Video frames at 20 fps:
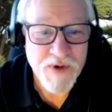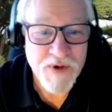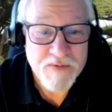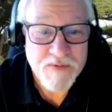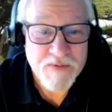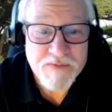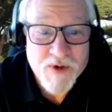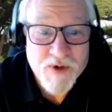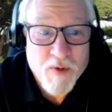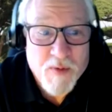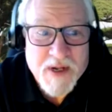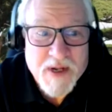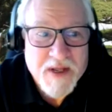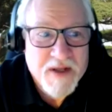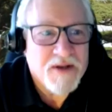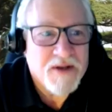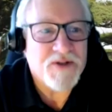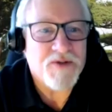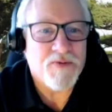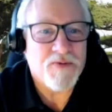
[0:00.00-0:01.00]
nobody
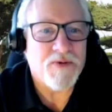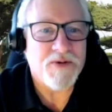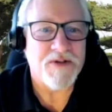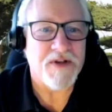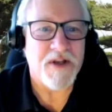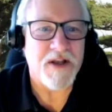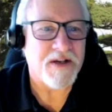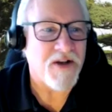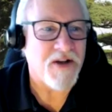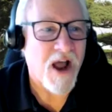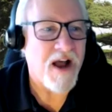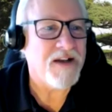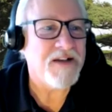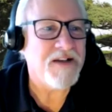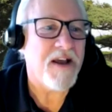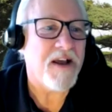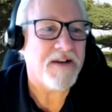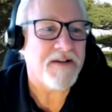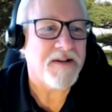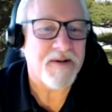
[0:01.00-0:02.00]
else had
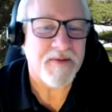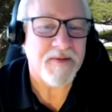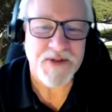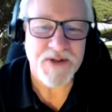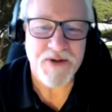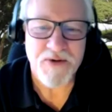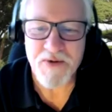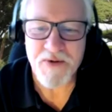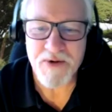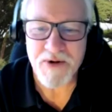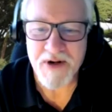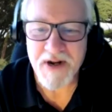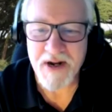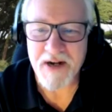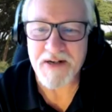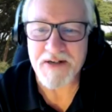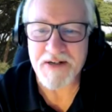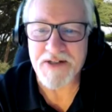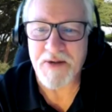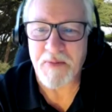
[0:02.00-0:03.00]
contacted them, so we were
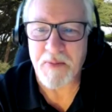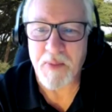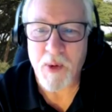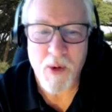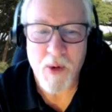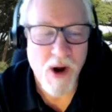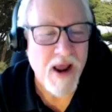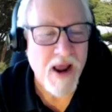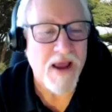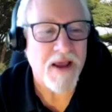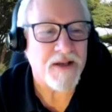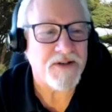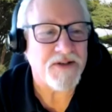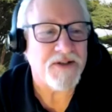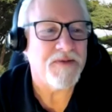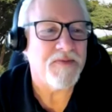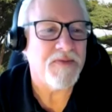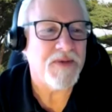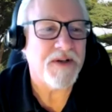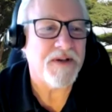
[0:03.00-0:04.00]
kind of
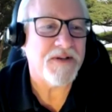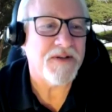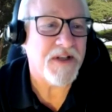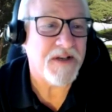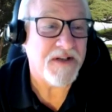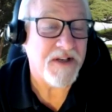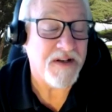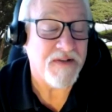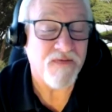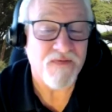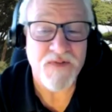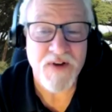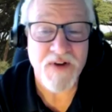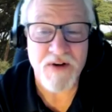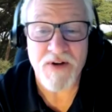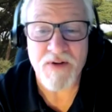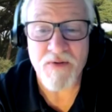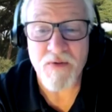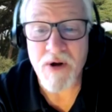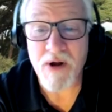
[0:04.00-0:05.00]
surprised because they did
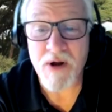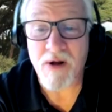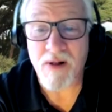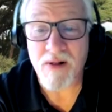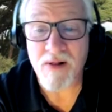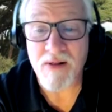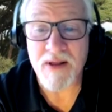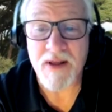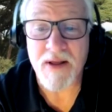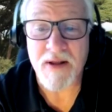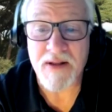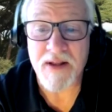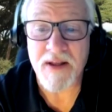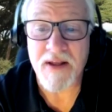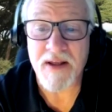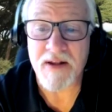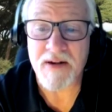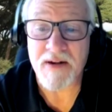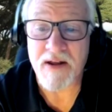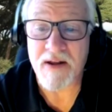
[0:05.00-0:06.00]
very well and they
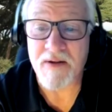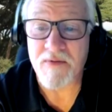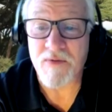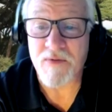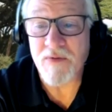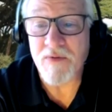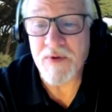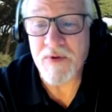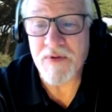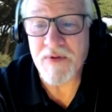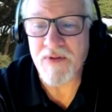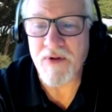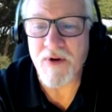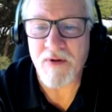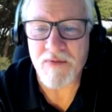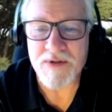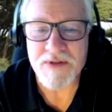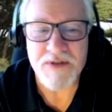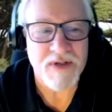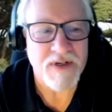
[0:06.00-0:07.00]
had what we
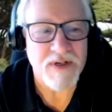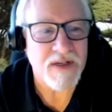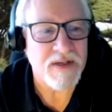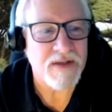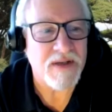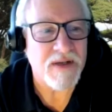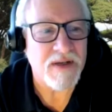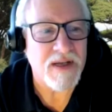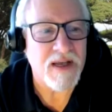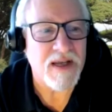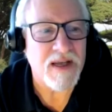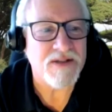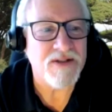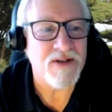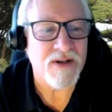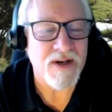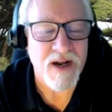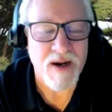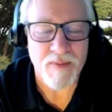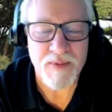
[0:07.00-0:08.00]
thought was an
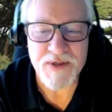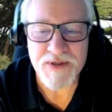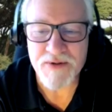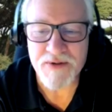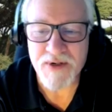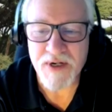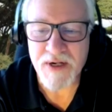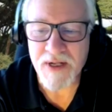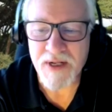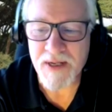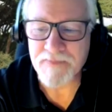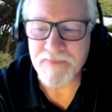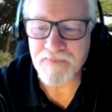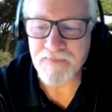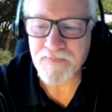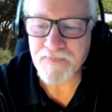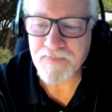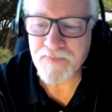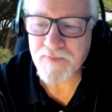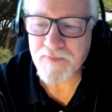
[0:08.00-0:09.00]
excellent opportunity.
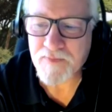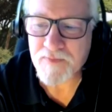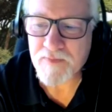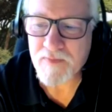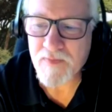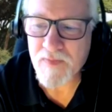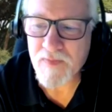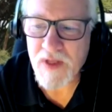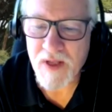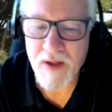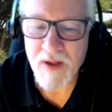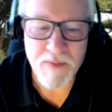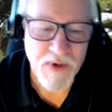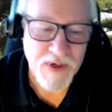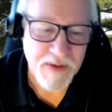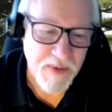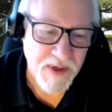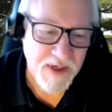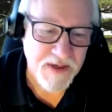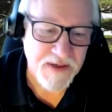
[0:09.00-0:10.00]

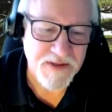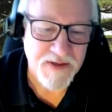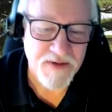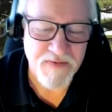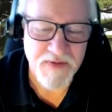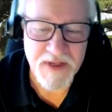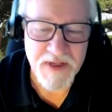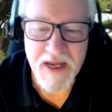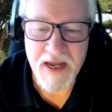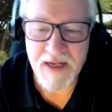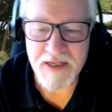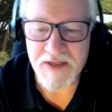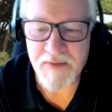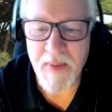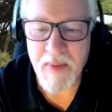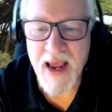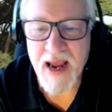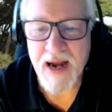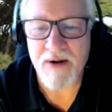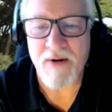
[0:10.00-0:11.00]
But because of Leon's
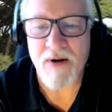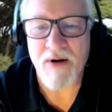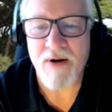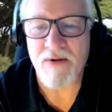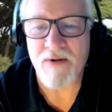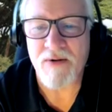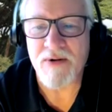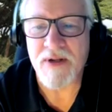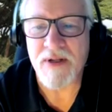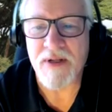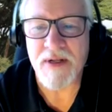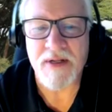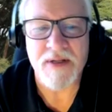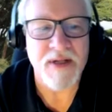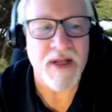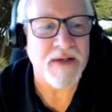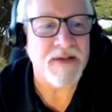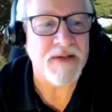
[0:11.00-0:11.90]
background in that